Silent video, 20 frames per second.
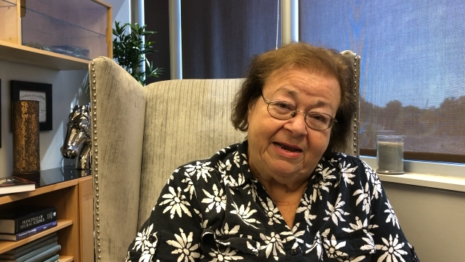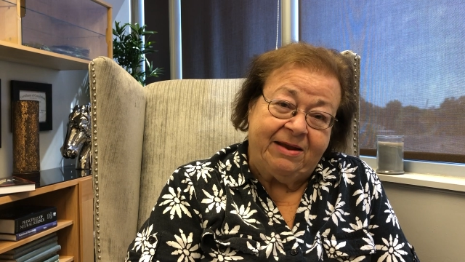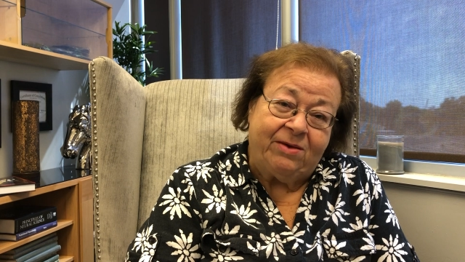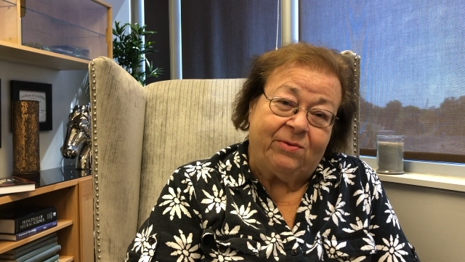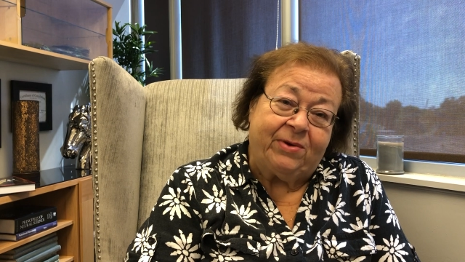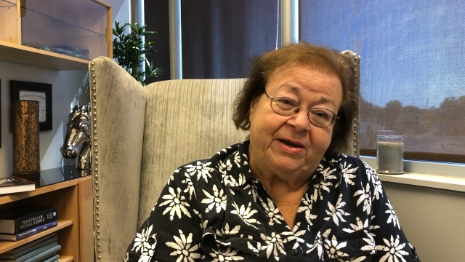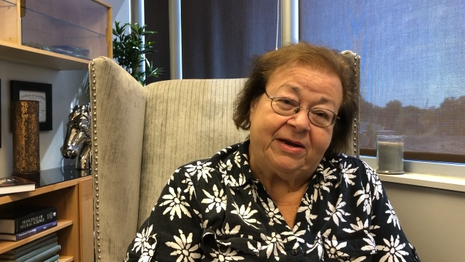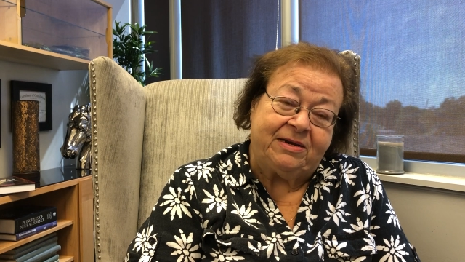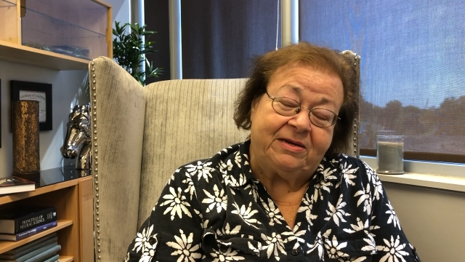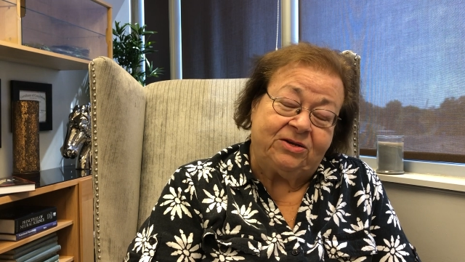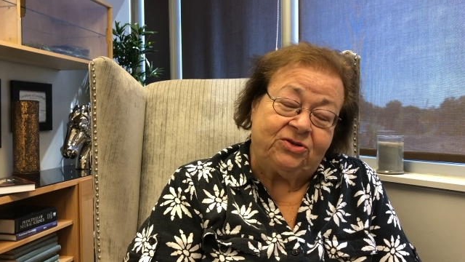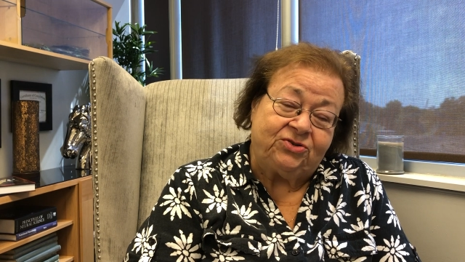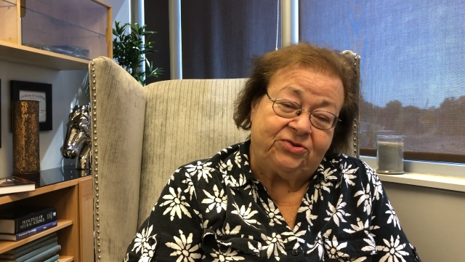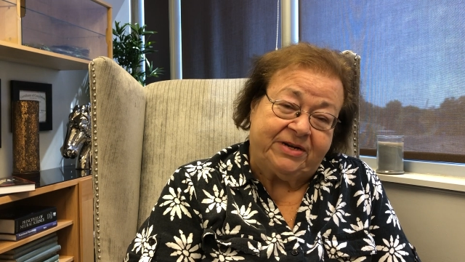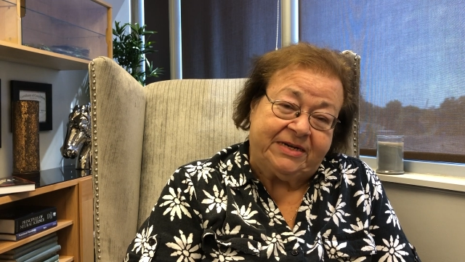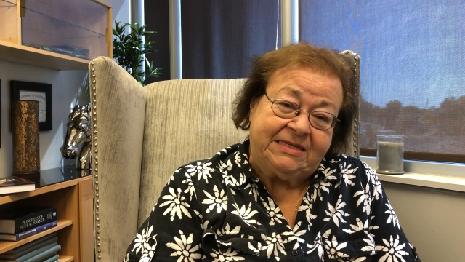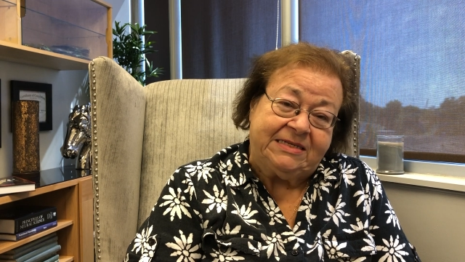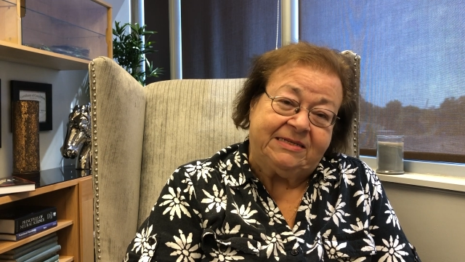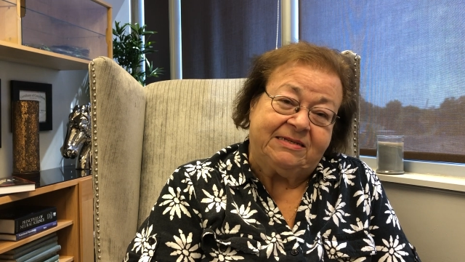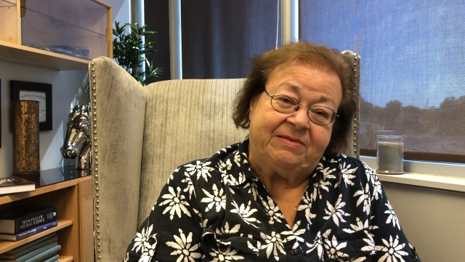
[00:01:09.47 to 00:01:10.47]
I wanted to
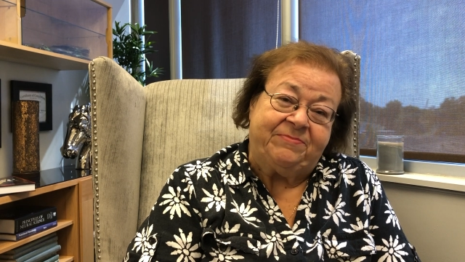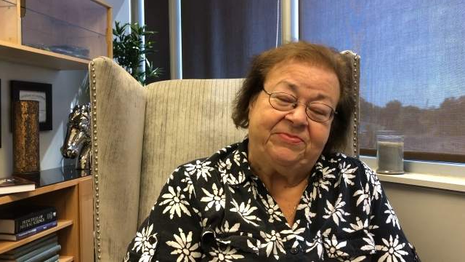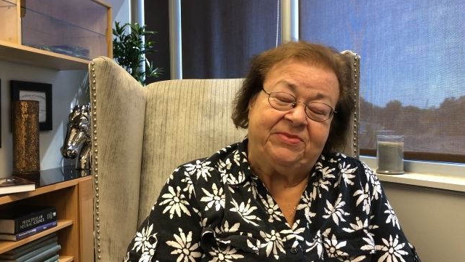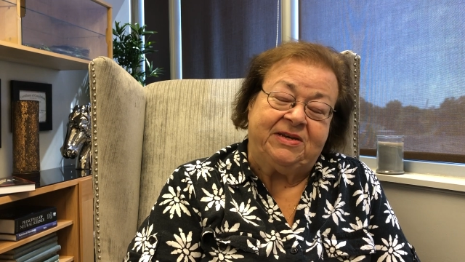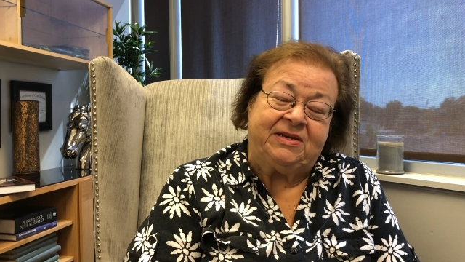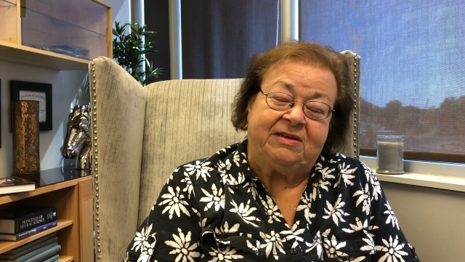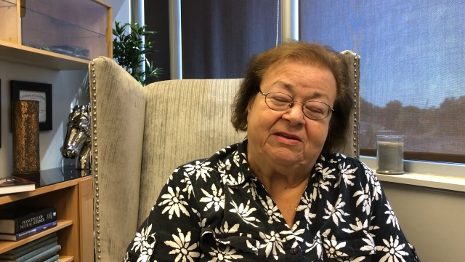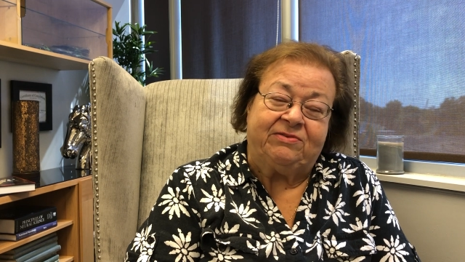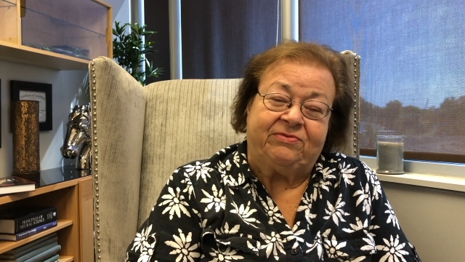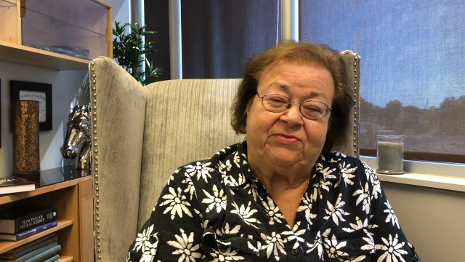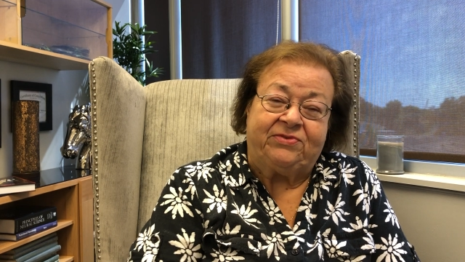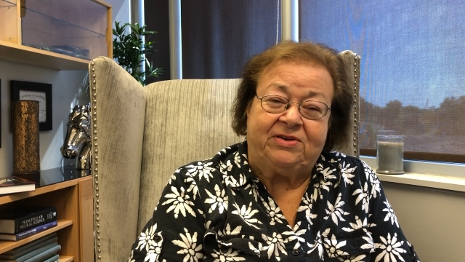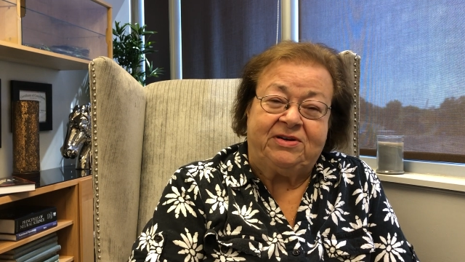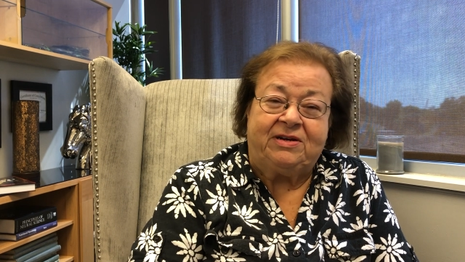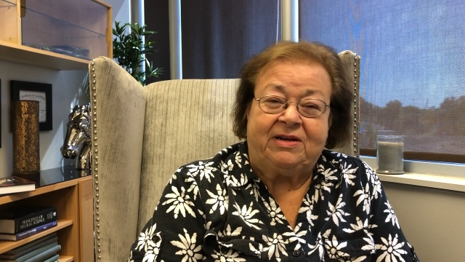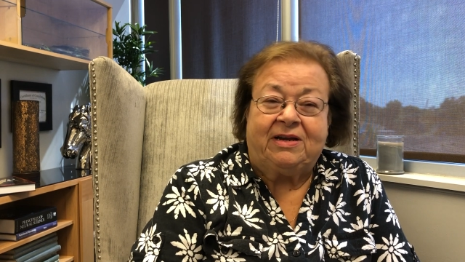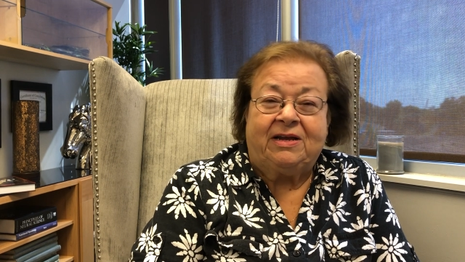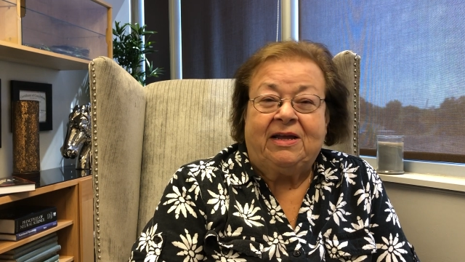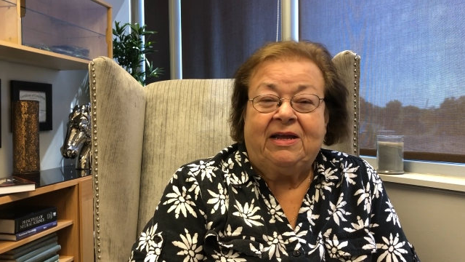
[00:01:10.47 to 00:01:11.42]
try something different.